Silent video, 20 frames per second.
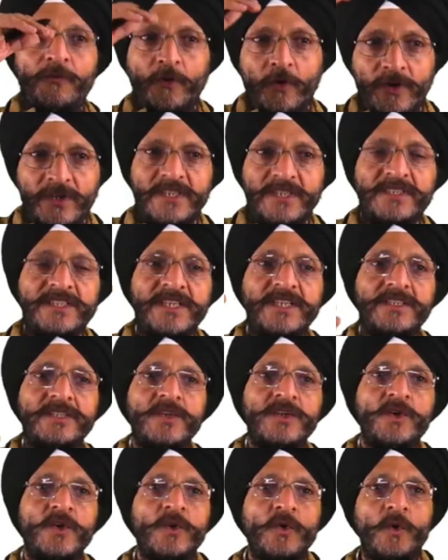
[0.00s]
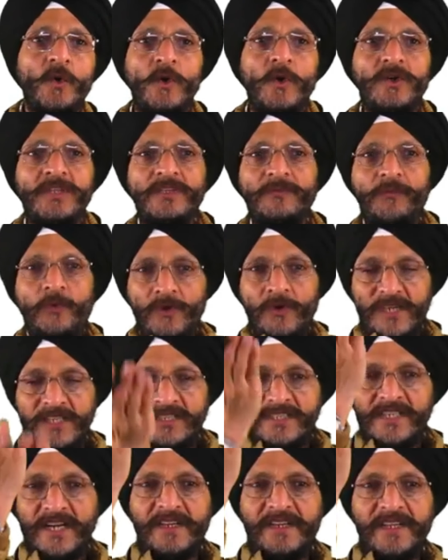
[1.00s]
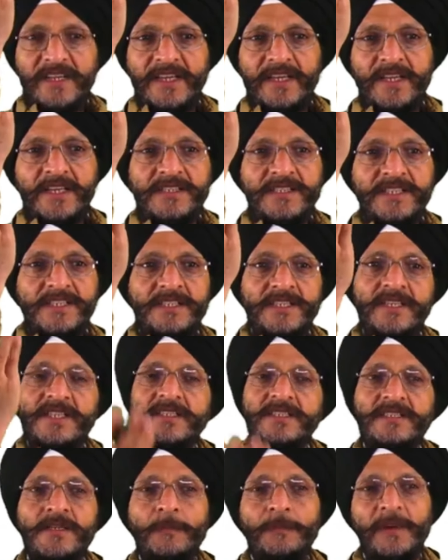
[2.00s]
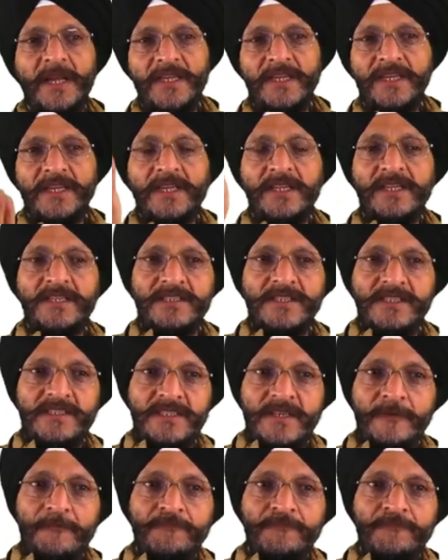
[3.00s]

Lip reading: foreign exchange or the forex rate increases, supply increases.